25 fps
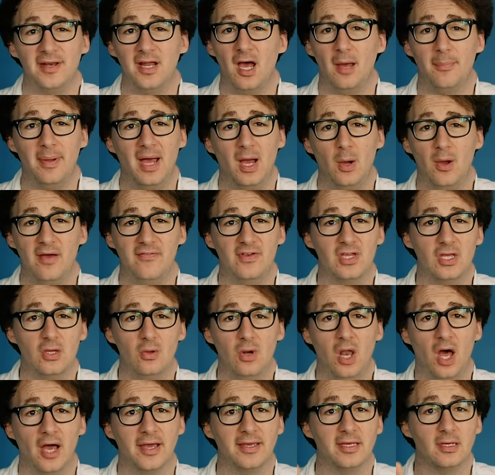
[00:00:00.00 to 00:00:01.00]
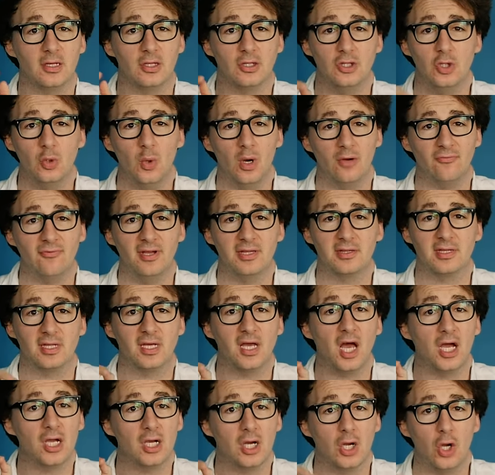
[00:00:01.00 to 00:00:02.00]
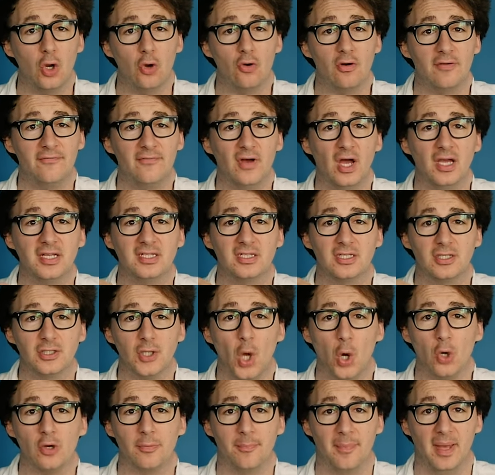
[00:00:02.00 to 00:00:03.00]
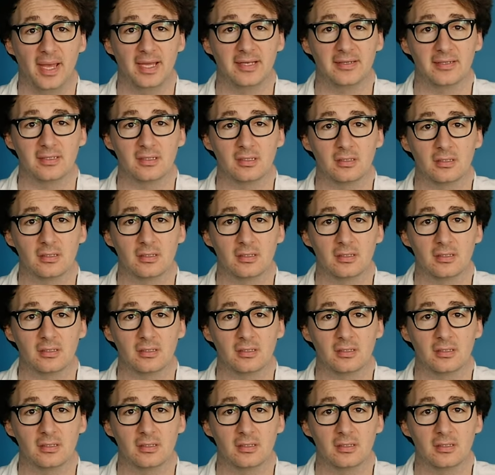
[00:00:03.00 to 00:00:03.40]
that up however you like. You are renting a glorified dog bed.